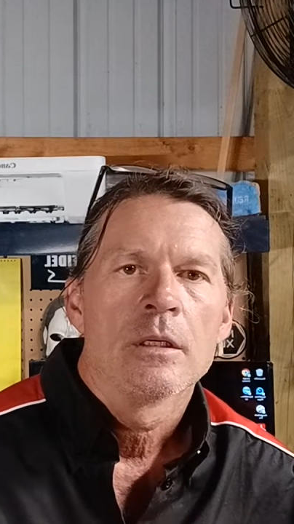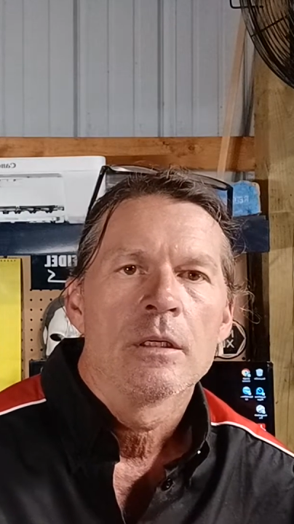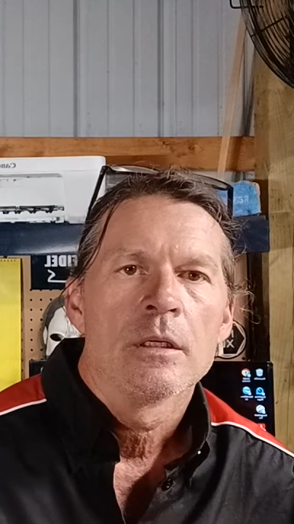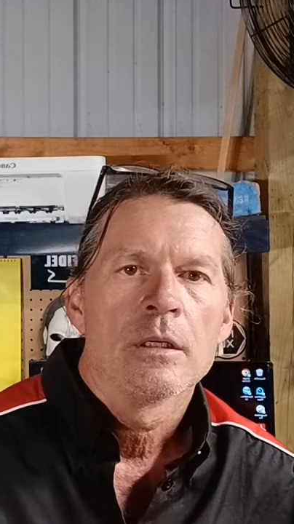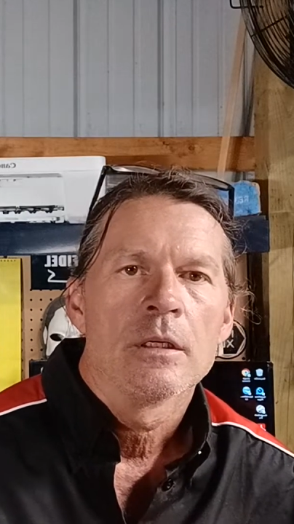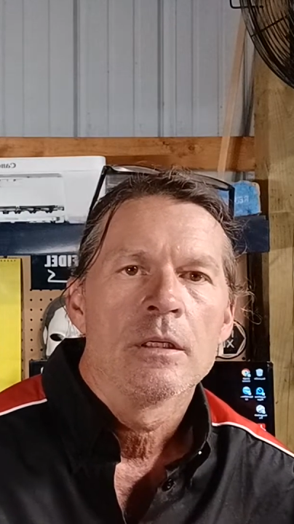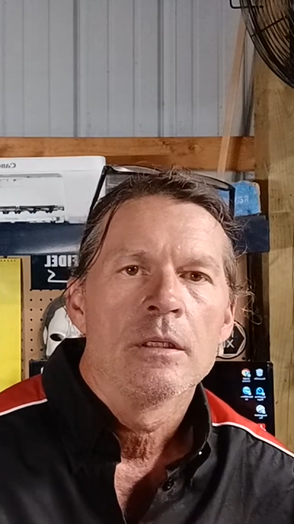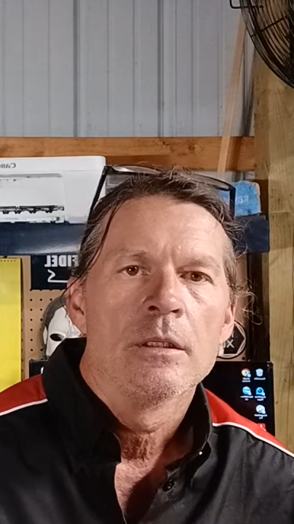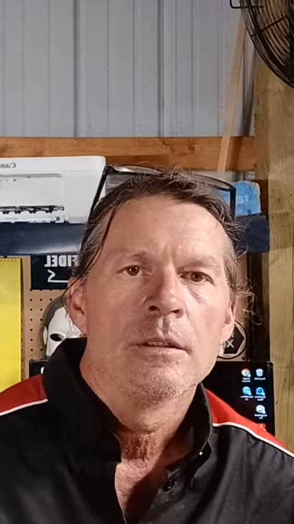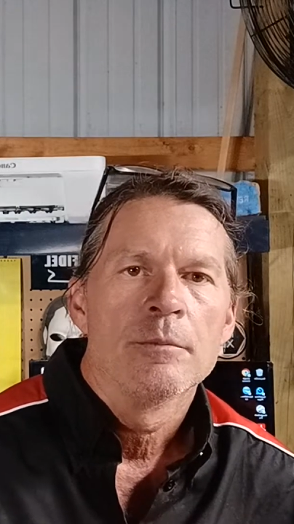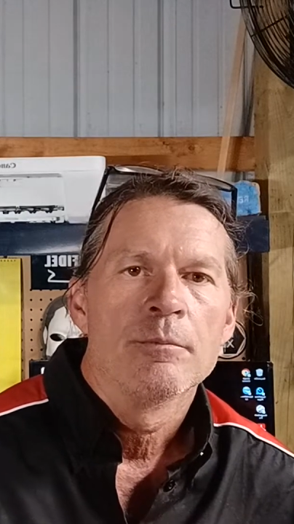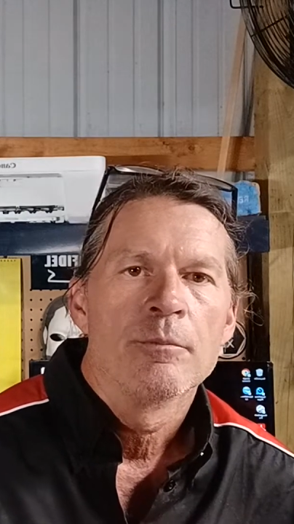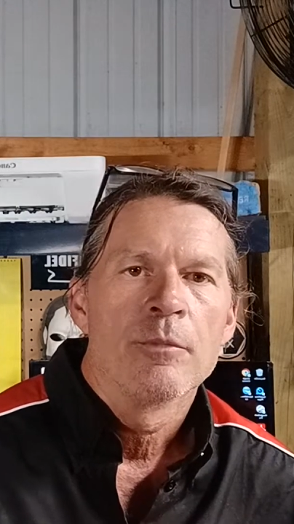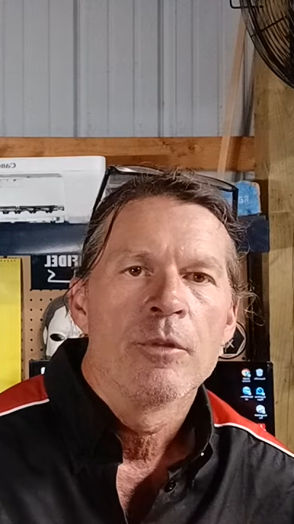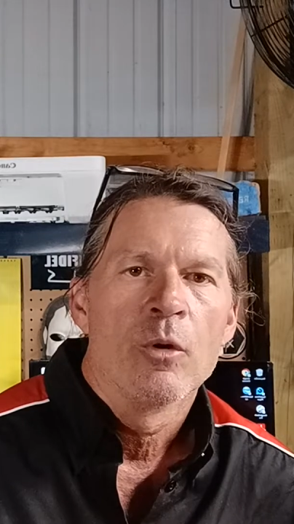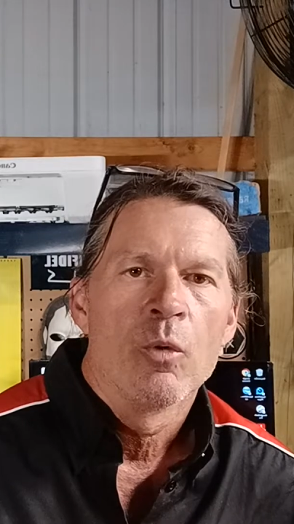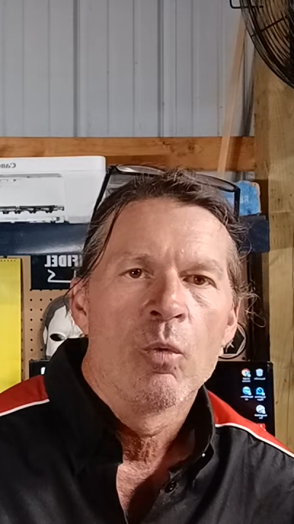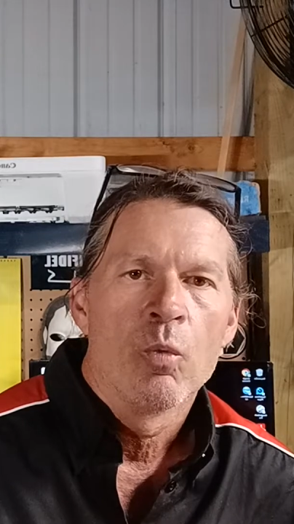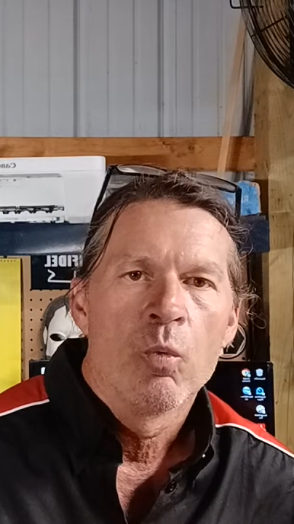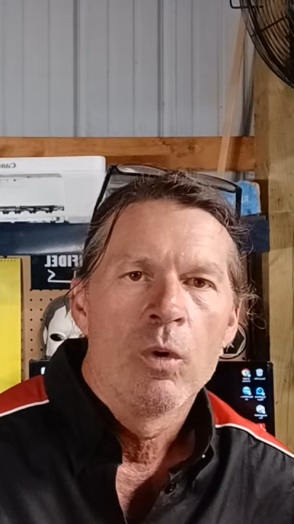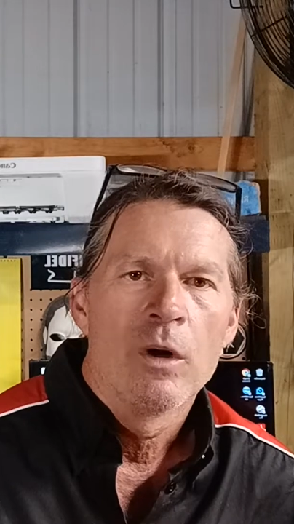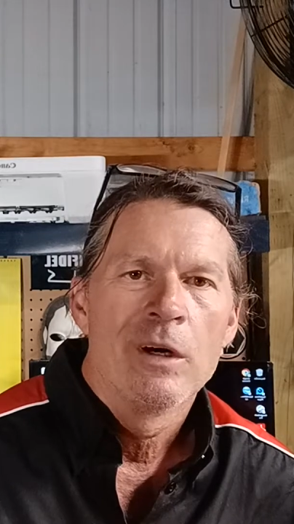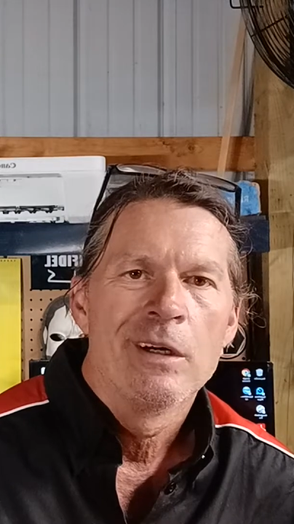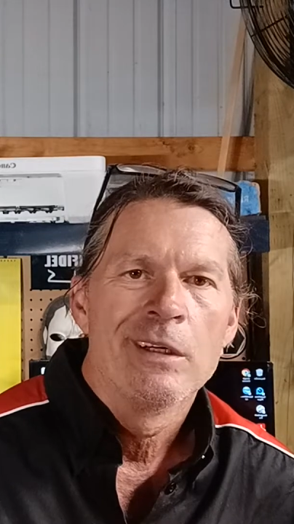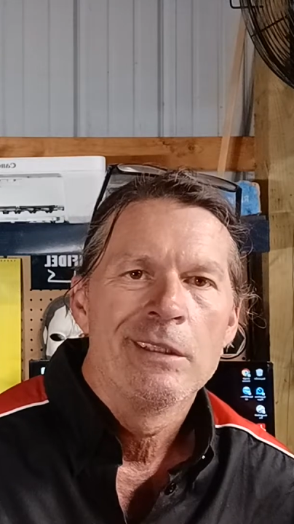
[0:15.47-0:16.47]
The
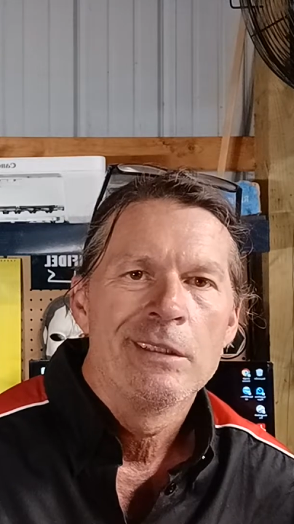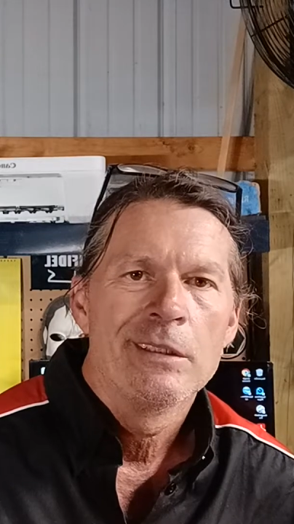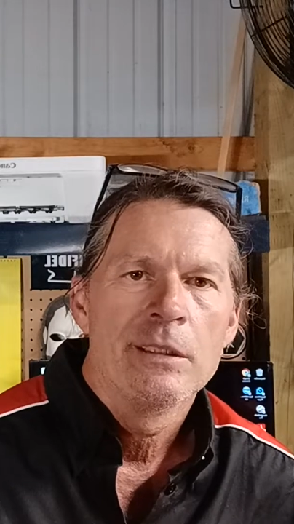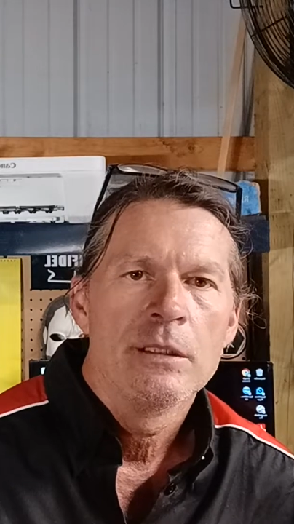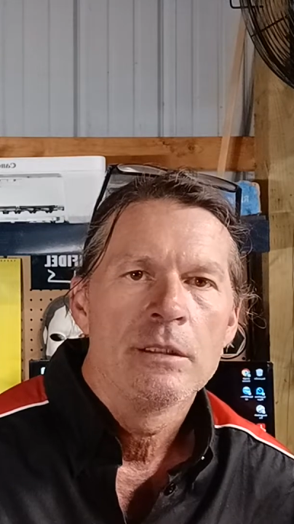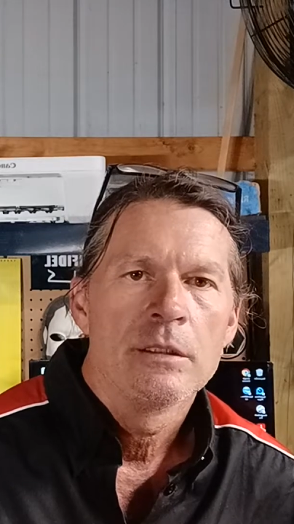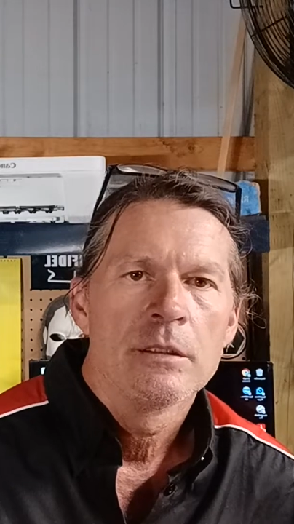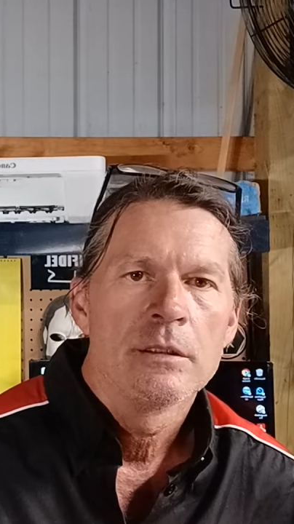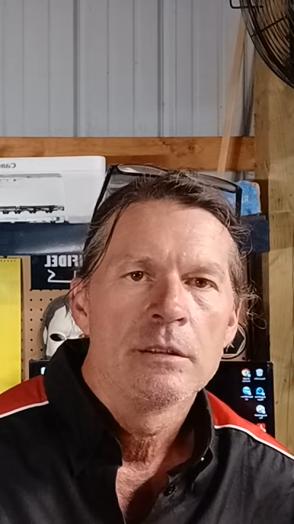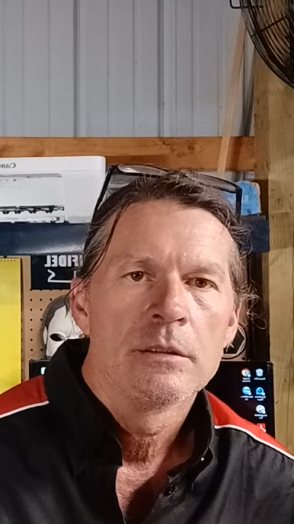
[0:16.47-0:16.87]
one